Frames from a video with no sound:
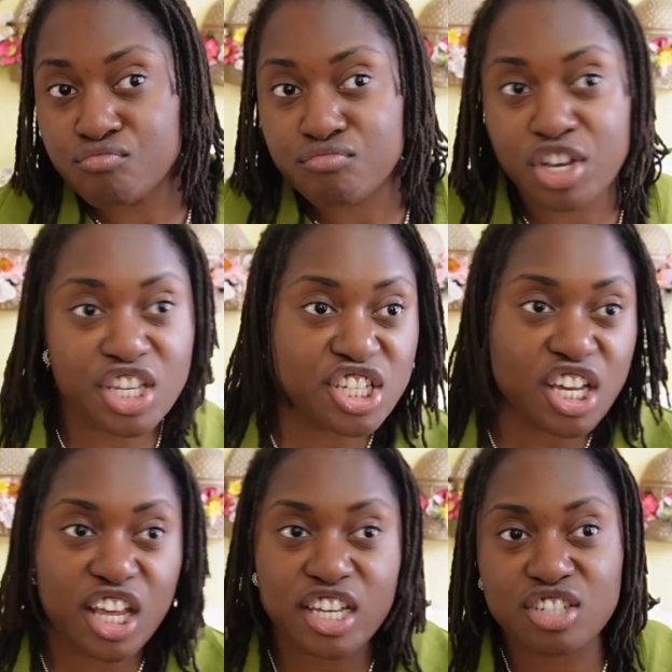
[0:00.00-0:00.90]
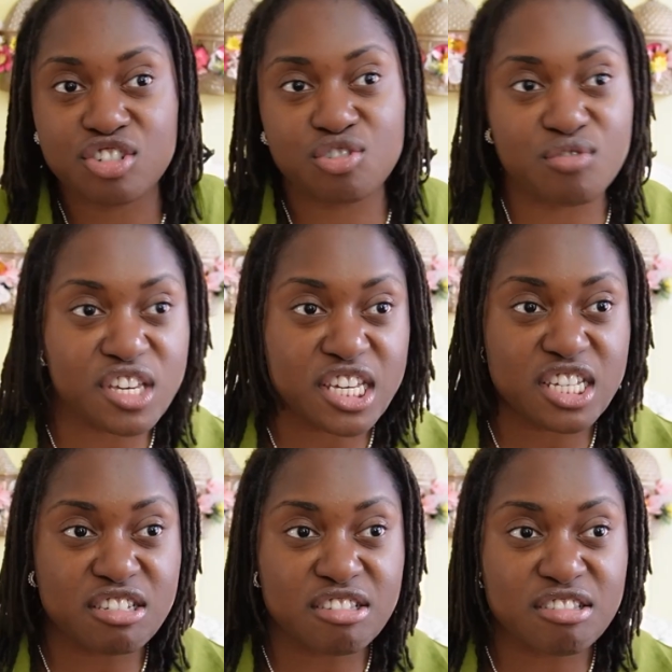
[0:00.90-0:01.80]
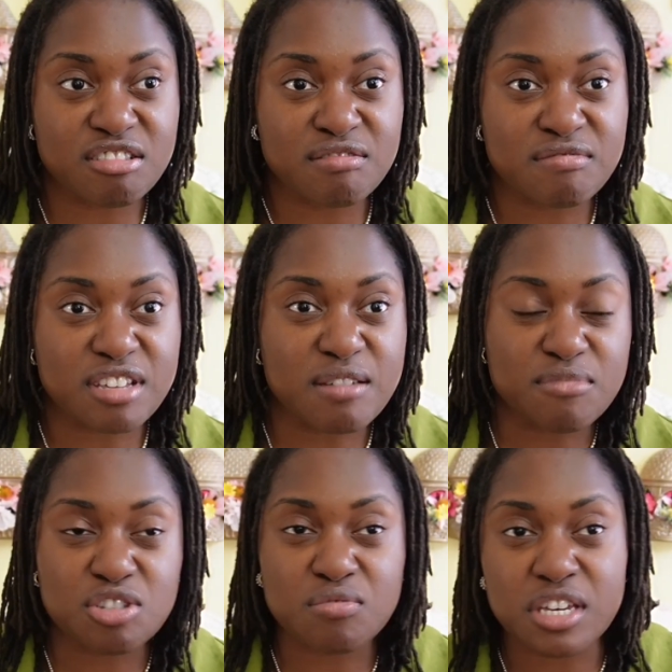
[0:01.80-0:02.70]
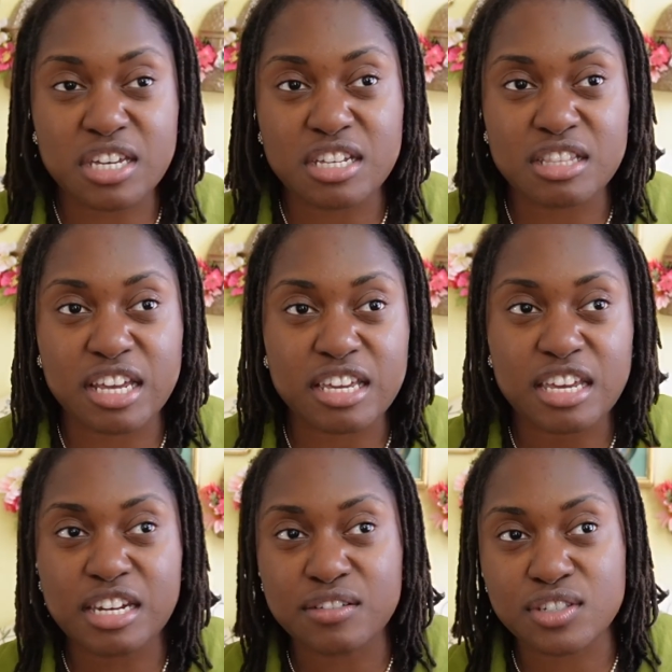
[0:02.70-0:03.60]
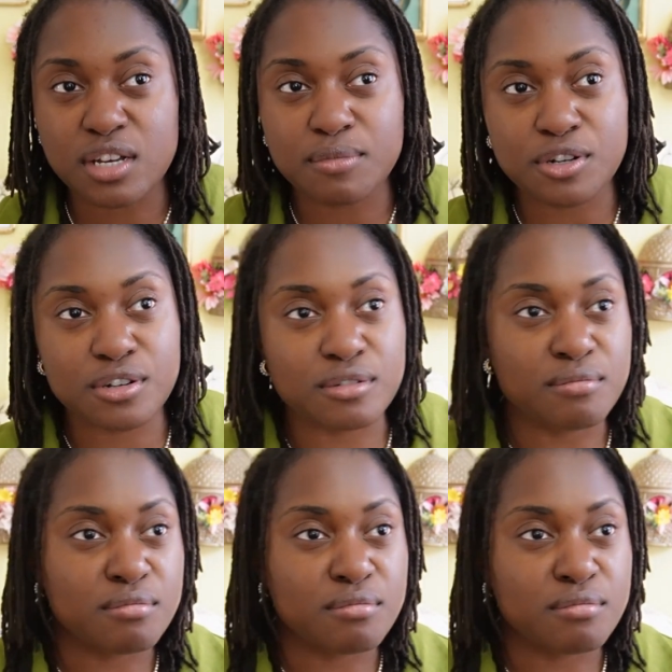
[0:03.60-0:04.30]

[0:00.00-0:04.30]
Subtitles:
things I'd like to squeeze in between, like end of summer,